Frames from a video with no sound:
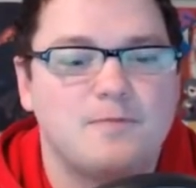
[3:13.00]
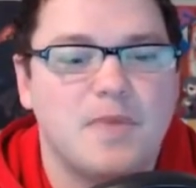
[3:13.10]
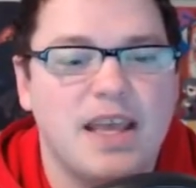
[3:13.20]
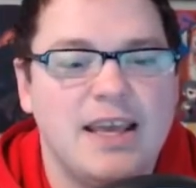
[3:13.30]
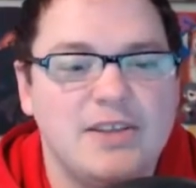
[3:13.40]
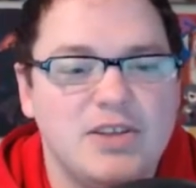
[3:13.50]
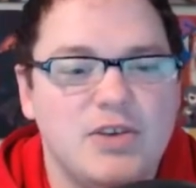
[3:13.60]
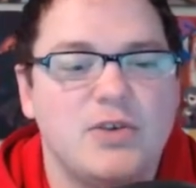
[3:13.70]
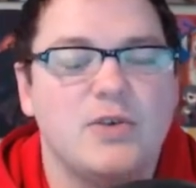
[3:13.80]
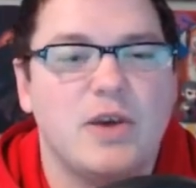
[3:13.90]

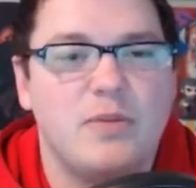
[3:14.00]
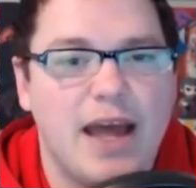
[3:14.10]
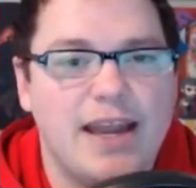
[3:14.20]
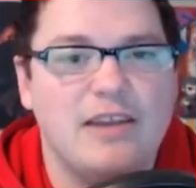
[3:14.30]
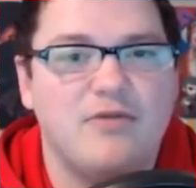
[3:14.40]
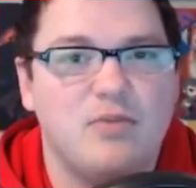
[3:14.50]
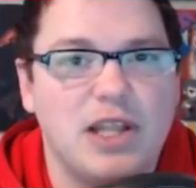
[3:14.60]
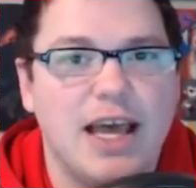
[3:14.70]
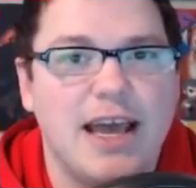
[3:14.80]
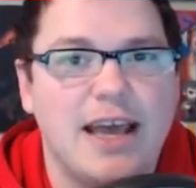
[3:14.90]
into competitive
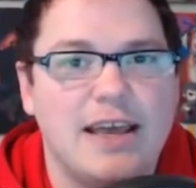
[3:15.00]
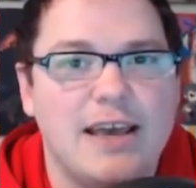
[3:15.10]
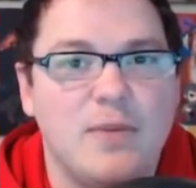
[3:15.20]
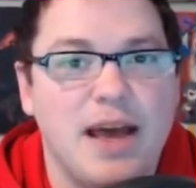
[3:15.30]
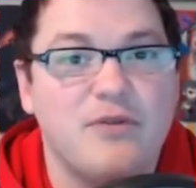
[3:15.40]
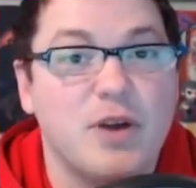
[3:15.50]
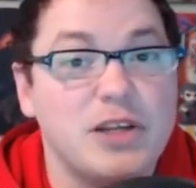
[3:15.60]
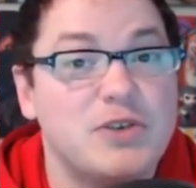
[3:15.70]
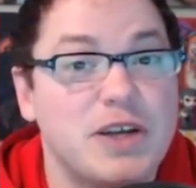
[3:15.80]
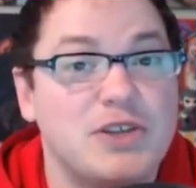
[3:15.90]
play, it might
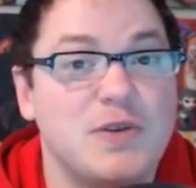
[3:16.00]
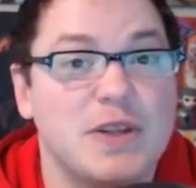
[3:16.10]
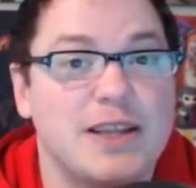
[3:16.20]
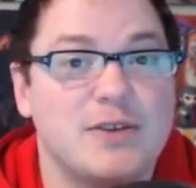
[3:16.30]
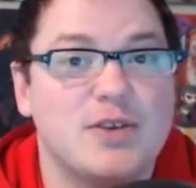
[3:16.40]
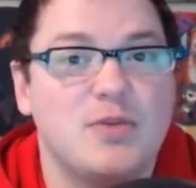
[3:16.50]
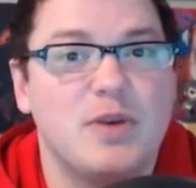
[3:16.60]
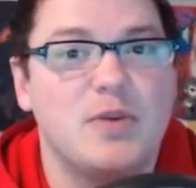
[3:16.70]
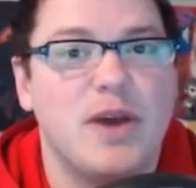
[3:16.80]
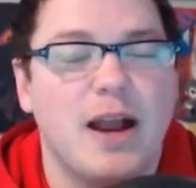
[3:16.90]
frustrate you a little. So be
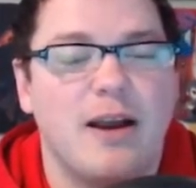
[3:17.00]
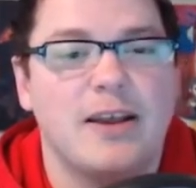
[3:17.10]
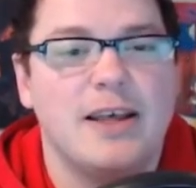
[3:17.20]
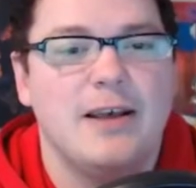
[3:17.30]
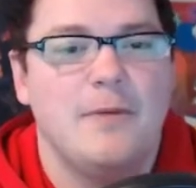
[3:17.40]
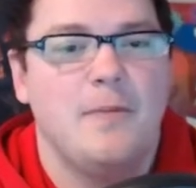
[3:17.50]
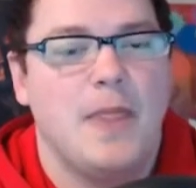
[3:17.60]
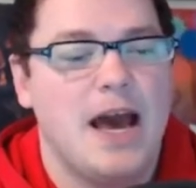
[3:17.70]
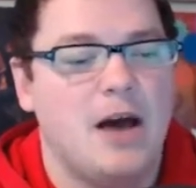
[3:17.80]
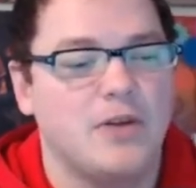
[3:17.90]
prepared.
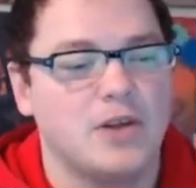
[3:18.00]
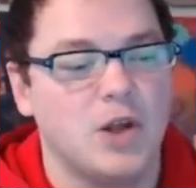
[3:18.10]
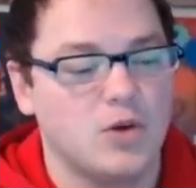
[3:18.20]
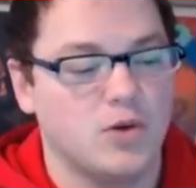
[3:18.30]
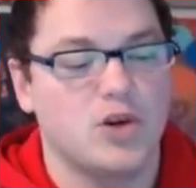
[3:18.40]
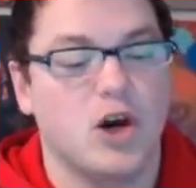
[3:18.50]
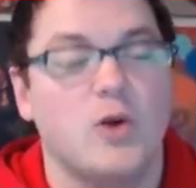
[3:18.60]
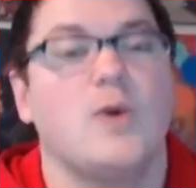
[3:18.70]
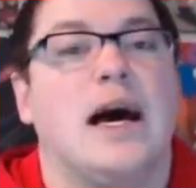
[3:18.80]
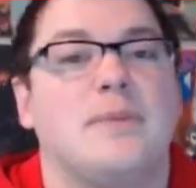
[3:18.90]
Now, the local
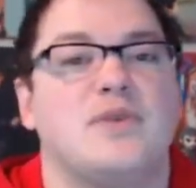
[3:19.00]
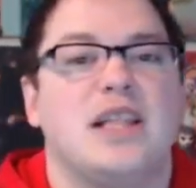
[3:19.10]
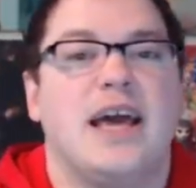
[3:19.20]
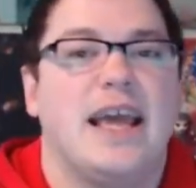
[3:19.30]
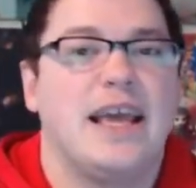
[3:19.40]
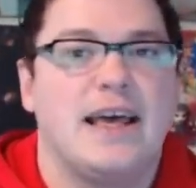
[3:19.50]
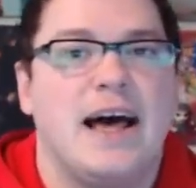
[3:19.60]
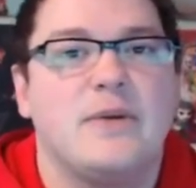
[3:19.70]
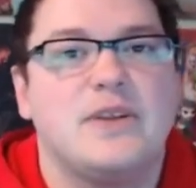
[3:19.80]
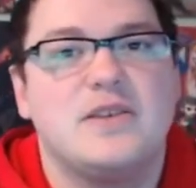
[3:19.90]
co-op play,
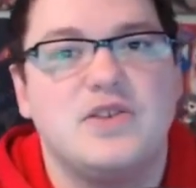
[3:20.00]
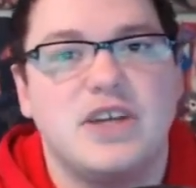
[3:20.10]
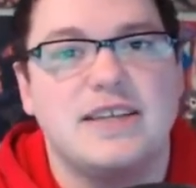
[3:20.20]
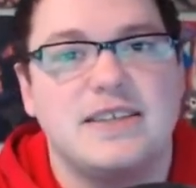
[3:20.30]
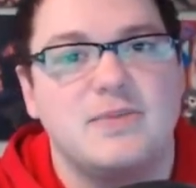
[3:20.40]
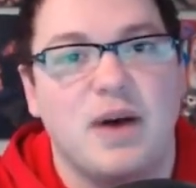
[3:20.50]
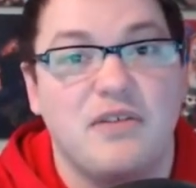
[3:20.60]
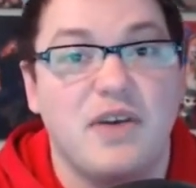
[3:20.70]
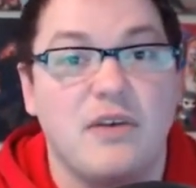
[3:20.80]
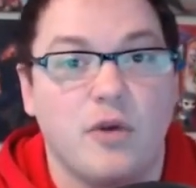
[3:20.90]
I would suggest, is my
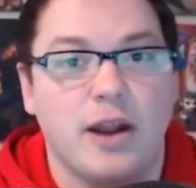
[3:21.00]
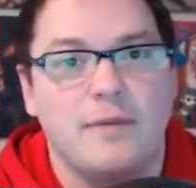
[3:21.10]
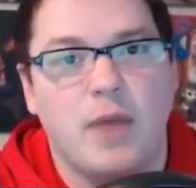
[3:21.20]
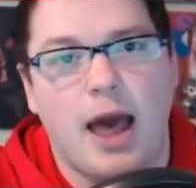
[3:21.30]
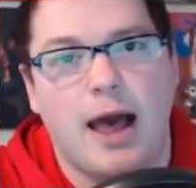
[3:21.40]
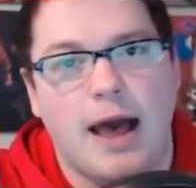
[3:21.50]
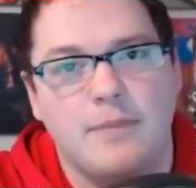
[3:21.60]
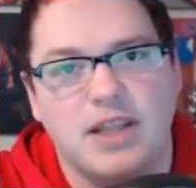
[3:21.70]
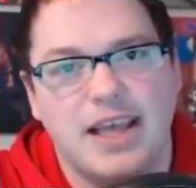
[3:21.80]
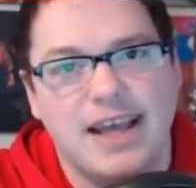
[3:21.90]
favorite. I
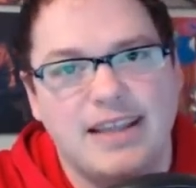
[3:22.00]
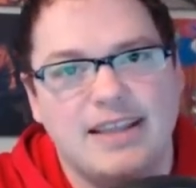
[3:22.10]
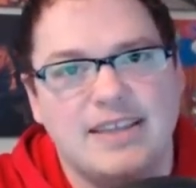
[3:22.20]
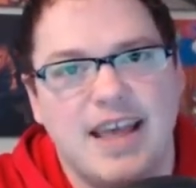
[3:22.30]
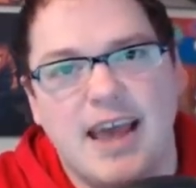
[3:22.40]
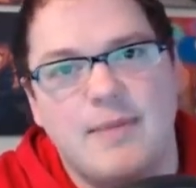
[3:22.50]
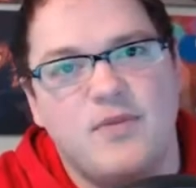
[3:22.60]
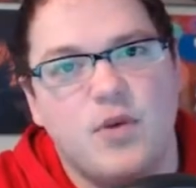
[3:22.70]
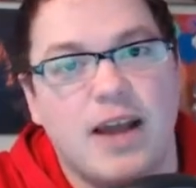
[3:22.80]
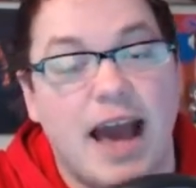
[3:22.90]
played this game
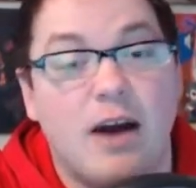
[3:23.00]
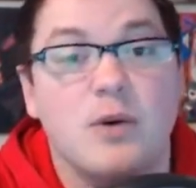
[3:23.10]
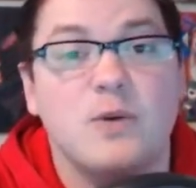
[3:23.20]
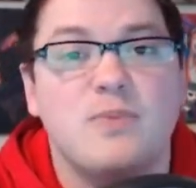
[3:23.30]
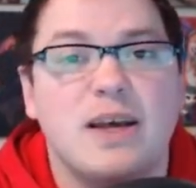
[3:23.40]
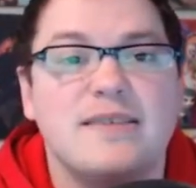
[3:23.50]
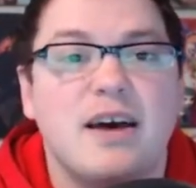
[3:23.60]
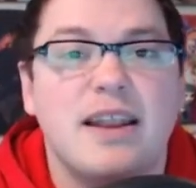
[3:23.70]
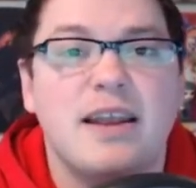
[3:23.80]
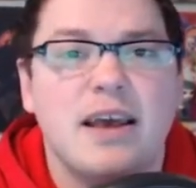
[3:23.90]
for an hour with my
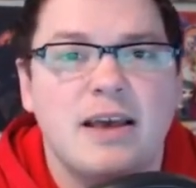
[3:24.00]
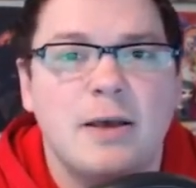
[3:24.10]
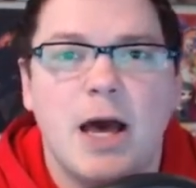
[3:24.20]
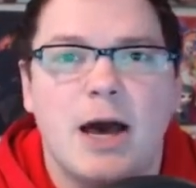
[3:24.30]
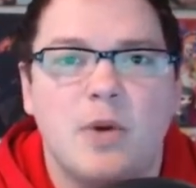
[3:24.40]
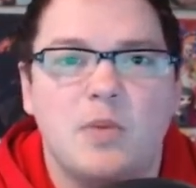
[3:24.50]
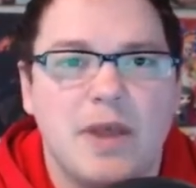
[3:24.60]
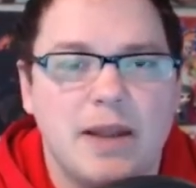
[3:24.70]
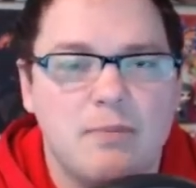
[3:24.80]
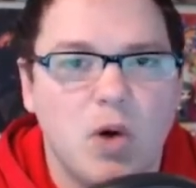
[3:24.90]
son. We
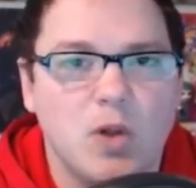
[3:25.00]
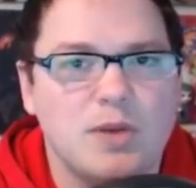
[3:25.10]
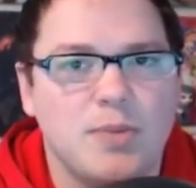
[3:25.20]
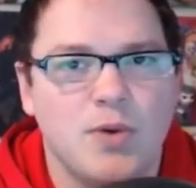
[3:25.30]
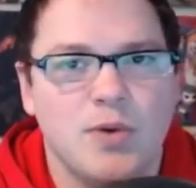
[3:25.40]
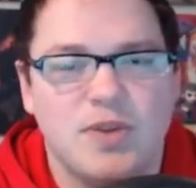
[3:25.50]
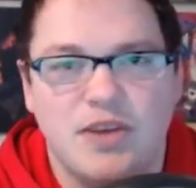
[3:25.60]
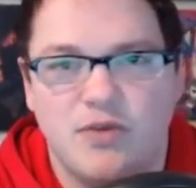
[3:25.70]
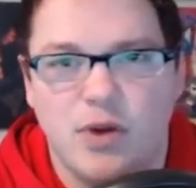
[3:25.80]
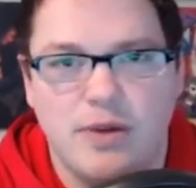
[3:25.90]
played a multiple different